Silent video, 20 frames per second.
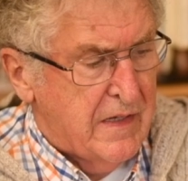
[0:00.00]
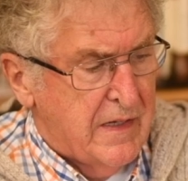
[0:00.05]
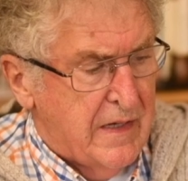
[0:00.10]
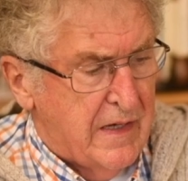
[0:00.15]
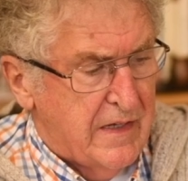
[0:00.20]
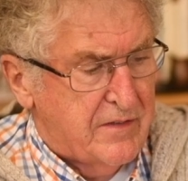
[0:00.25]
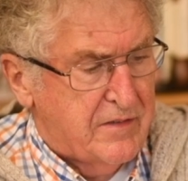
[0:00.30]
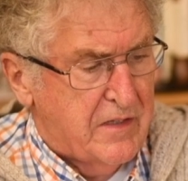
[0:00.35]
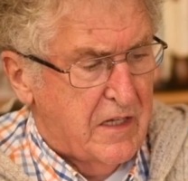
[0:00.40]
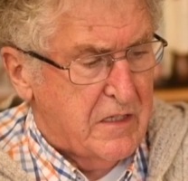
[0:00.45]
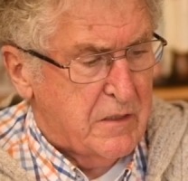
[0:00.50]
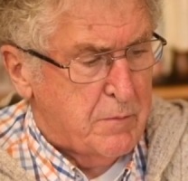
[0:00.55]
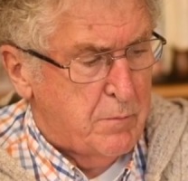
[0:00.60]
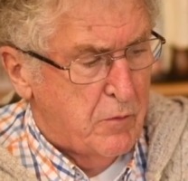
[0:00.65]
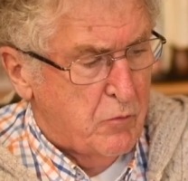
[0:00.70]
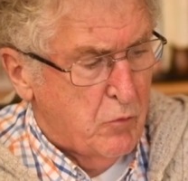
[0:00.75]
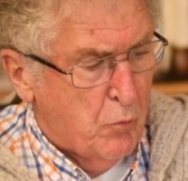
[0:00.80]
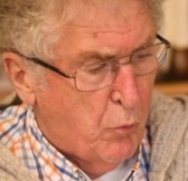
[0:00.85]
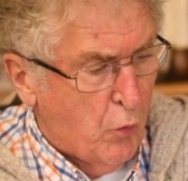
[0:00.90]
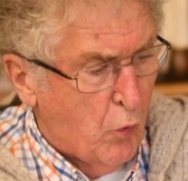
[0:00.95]
Assessment
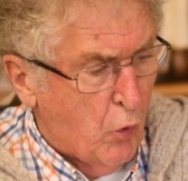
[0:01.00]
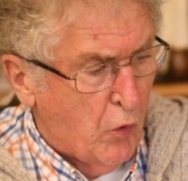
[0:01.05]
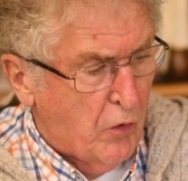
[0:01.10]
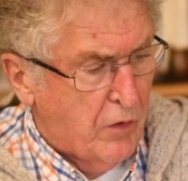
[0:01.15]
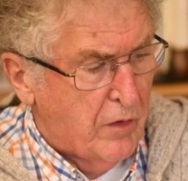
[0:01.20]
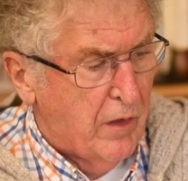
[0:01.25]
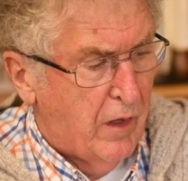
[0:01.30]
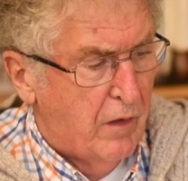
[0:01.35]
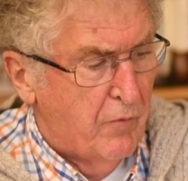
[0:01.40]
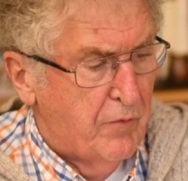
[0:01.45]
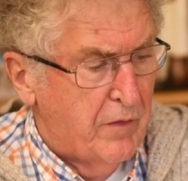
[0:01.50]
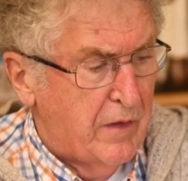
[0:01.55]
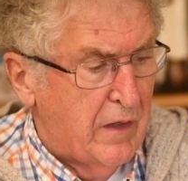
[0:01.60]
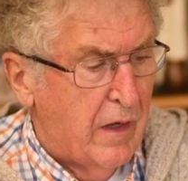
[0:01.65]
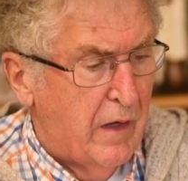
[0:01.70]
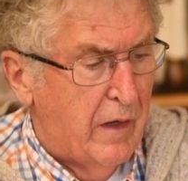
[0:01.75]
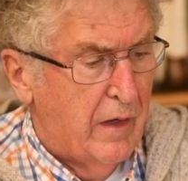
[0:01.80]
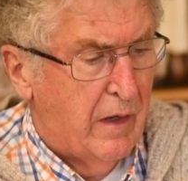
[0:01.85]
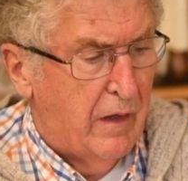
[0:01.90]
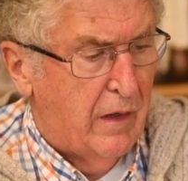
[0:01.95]
Report of the
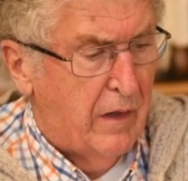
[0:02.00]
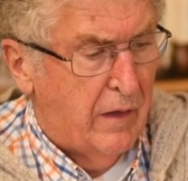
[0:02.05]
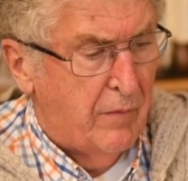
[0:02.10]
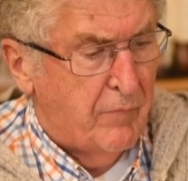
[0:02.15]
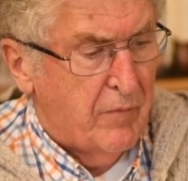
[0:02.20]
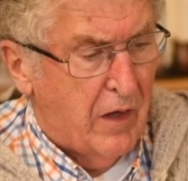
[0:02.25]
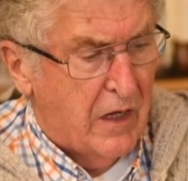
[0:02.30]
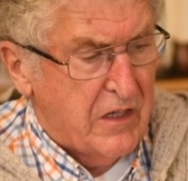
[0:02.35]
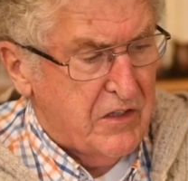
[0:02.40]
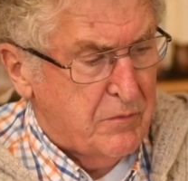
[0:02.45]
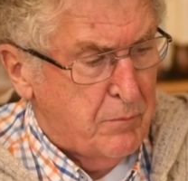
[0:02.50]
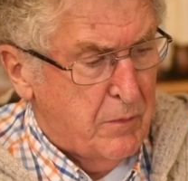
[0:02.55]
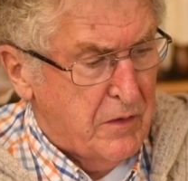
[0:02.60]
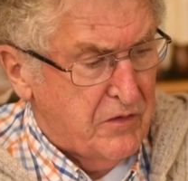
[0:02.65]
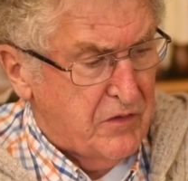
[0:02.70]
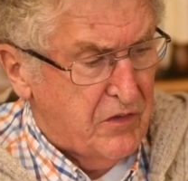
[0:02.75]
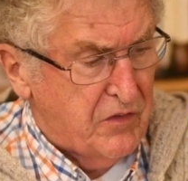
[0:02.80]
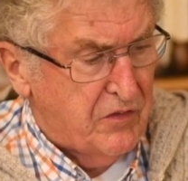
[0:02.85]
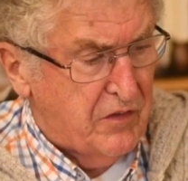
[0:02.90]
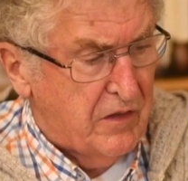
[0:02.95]

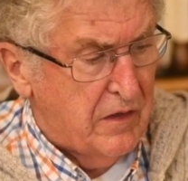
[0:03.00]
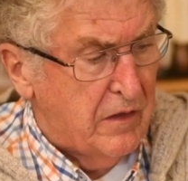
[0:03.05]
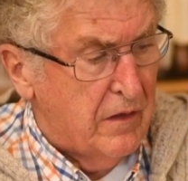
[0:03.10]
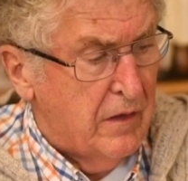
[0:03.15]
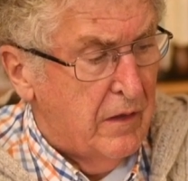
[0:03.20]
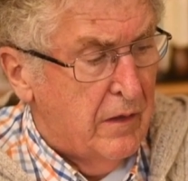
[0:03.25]
IPCC.